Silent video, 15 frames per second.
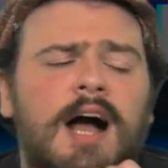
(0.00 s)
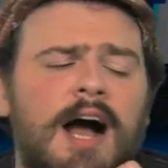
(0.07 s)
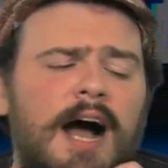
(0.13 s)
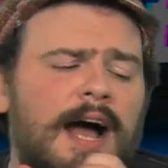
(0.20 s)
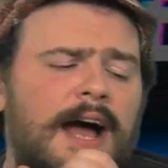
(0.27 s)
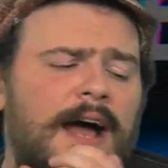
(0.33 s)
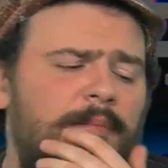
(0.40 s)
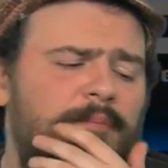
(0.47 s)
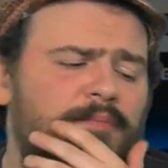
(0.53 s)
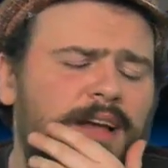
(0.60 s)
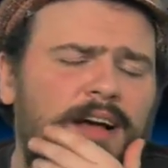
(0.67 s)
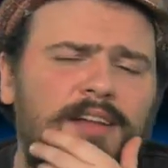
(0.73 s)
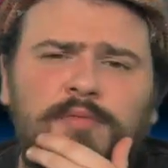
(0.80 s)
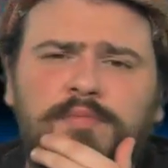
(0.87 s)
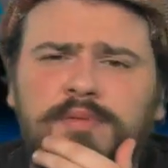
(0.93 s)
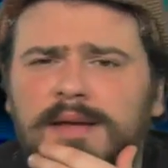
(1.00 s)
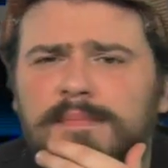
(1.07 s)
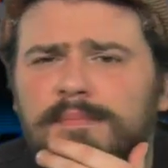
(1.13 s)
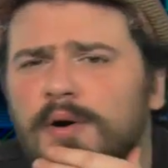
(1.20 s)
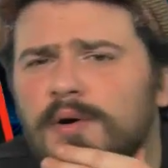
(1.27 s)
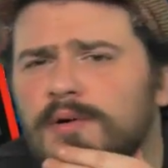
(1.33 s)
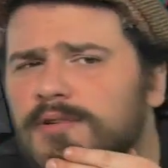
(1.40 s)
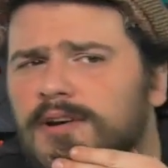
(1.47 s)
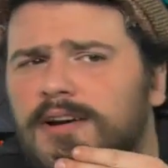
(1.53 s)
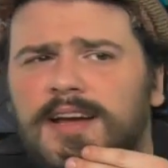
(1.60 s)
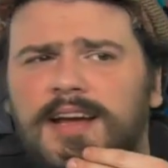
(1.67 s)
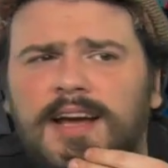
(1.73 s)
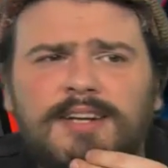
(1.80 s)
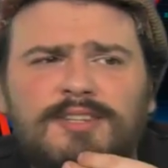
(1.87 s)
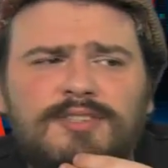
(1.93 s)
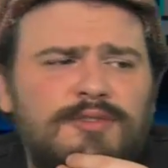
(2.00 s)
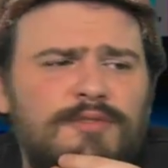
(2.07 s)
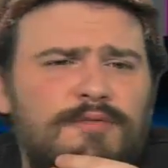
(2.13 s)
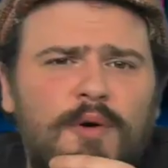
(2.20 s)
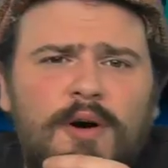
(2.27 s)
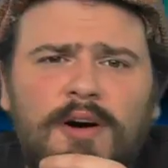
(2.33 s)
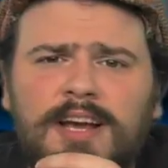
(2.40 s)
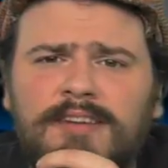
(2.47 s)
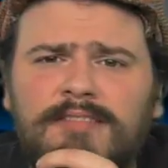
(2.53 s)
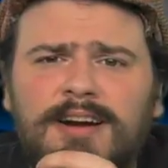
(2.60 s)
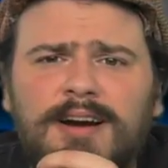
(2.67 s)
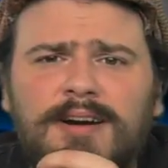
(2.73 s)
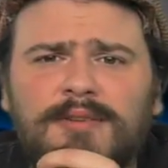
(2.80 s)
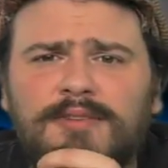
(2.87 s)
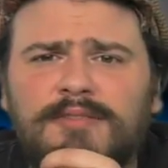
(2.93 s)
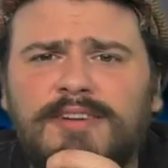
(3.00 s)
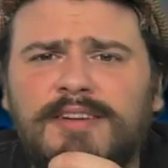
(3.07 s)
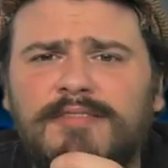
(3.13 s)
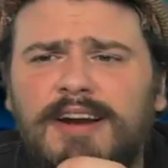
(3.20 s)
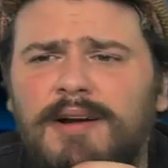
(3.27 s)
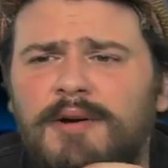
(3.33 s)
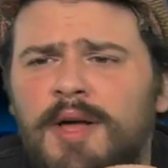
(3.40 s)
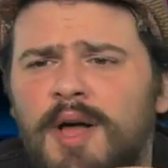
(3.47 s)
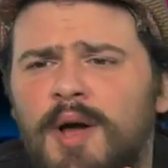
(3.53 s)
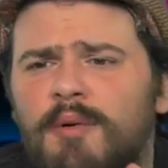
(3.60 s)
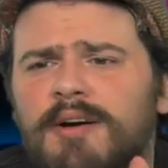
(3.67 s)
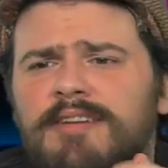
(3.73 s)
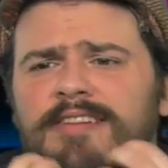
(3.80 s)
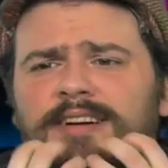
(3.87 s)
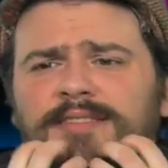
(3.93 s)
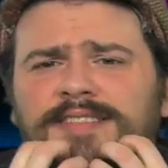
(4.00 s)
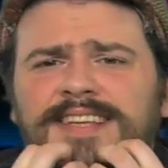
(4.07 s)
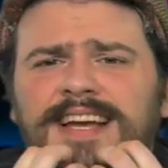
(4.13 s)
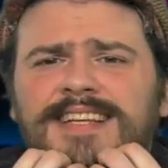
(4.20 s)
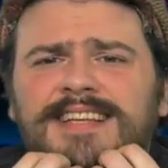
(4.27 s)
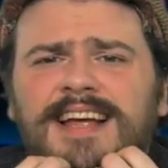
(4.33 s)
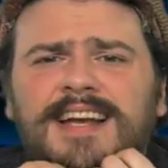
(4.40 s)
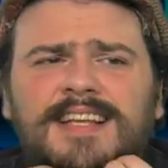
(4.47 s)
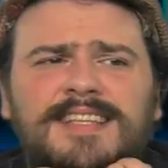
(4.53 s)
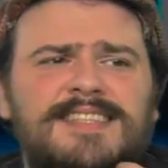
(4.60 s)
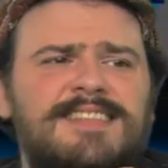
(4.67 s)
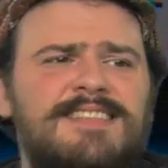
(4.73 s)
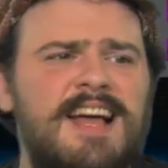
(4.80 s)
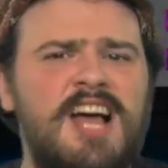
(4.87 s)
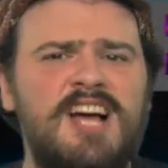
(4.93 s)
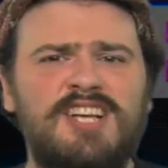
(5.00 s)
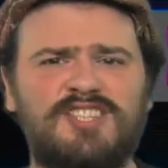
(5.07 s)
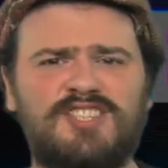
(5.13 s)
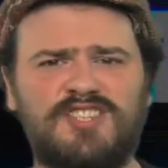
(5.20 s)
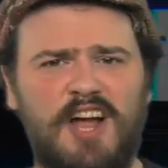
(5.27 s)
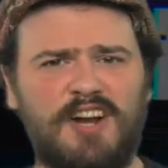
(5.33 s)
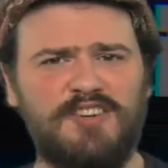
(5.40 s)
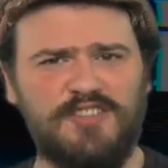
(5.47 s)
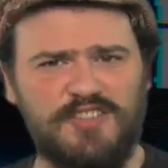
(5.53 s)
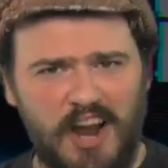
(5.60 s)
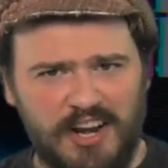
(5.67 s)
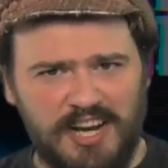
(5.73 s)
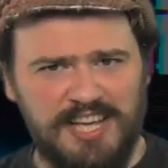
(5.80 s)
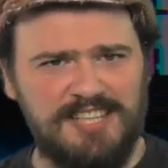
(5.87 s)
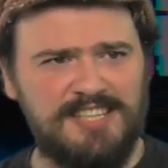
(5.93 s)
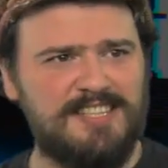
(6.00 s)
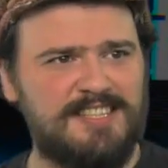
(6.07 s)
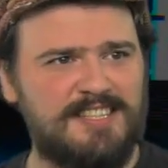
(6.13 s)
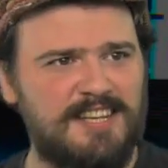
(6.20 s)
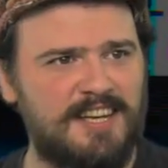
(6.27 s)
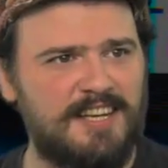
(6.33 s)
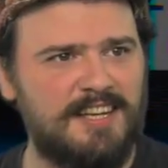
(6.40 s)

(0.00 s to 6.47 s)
I love playing poker on it. I just love walking around, loving it around, walking around Saint Denis. Saint Denis.